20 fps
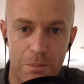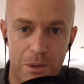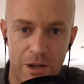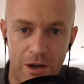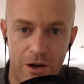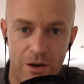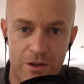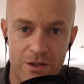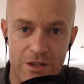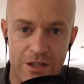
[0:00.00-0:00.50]

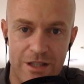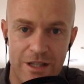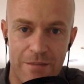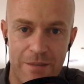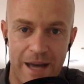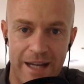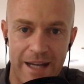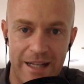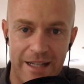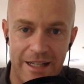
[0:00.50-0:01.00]
belonged to
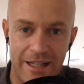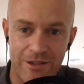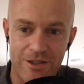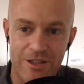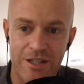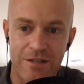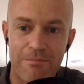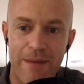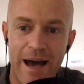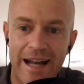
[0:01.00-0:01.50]
Matty
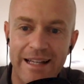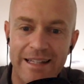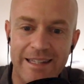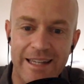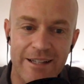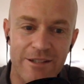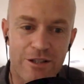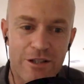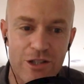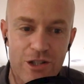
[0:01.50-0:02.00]
Nielsen. Matty,
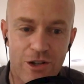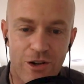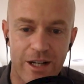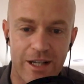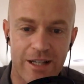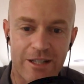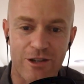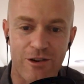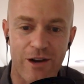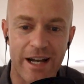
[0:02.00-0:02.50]
thanks for
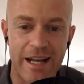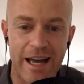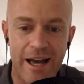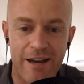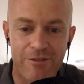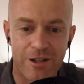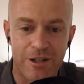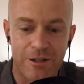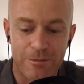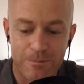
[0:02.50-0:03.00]
joining us. Great to have